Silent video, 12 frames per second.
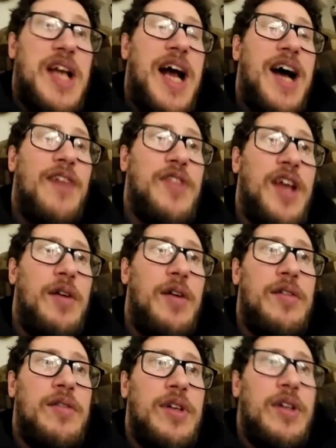staff that
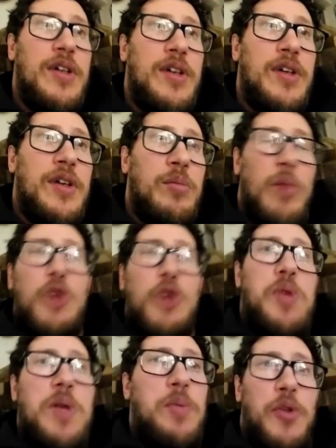
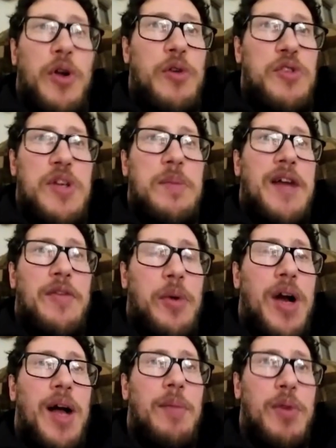most people don't seem to have a
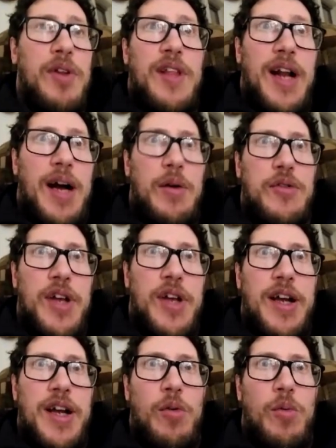problem with that I was
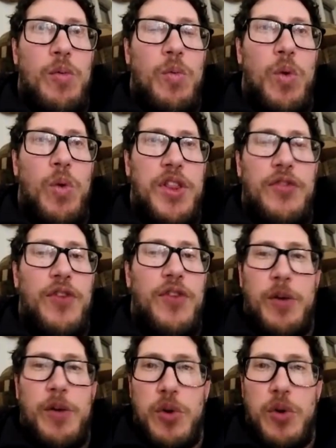like, what the
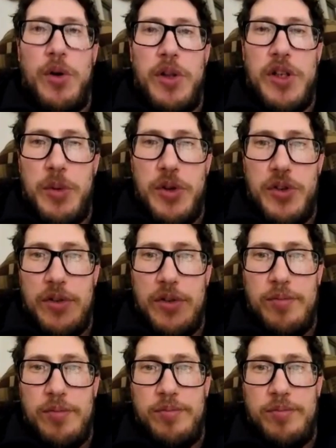fuck was wrong with this person?